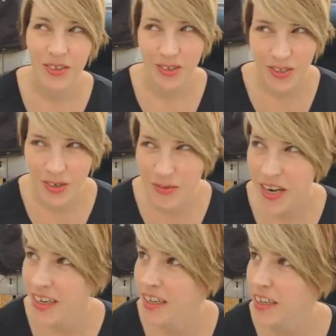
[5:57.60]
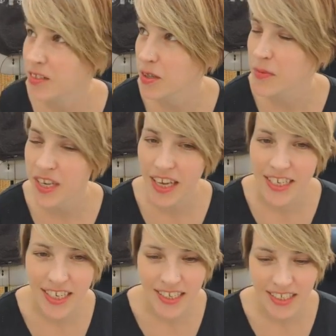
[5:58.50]
Not sure when, so many
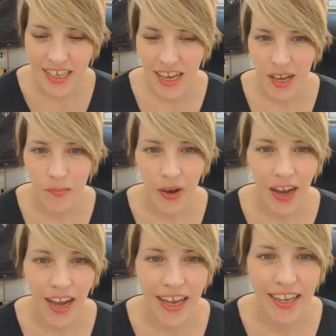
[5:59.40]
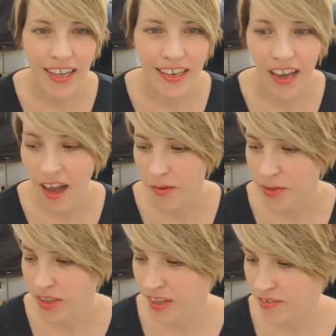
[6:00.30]
ideas, but I
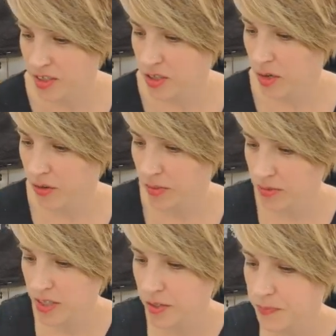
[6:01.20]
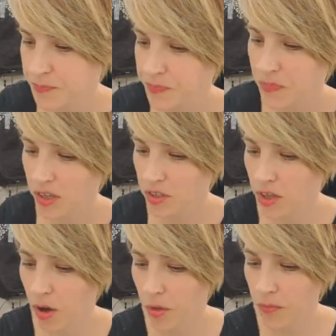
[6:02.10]
would love to show them to you.
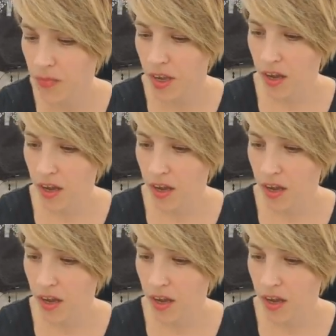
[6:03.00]
So